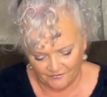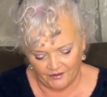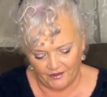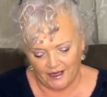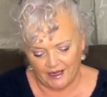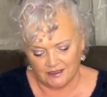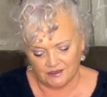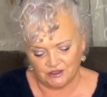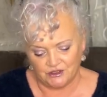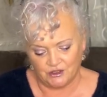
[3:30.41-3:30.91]
for
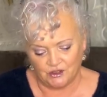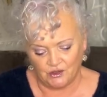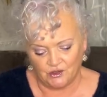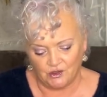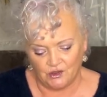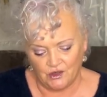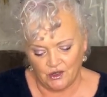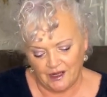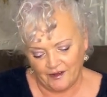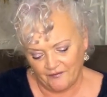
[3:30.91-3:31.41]
that.
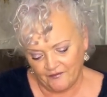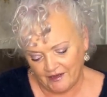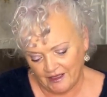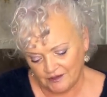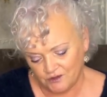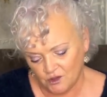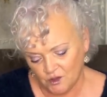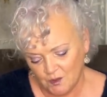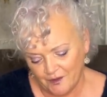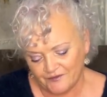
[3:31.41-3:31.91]
So I
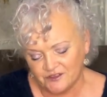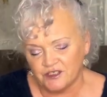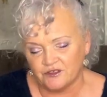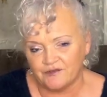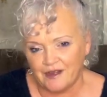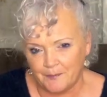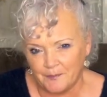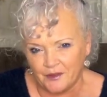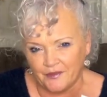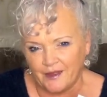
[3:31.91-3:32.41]
don't know if to
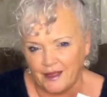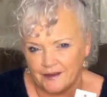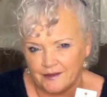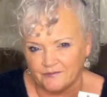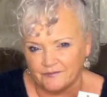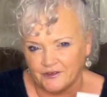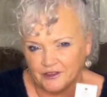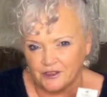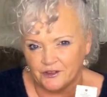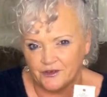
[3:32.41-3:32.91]
wrap that
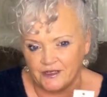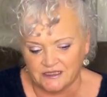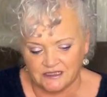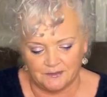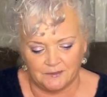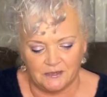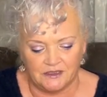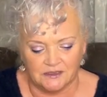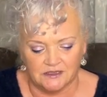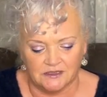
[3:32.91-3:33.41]
for
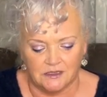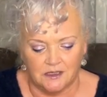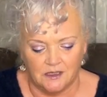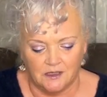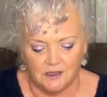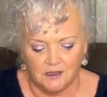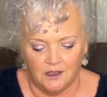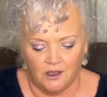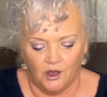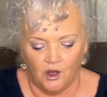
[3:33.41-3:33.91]
Christmas
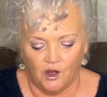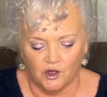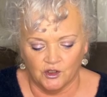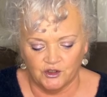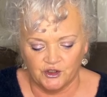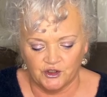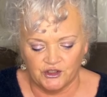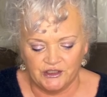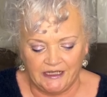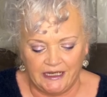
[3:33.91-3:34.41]
or
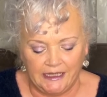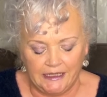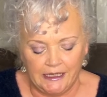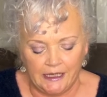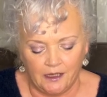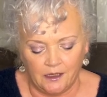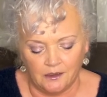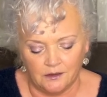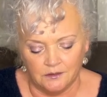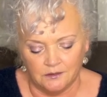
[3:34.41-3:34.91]
just
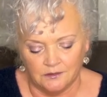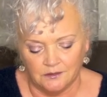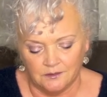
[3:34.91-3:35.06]
gear,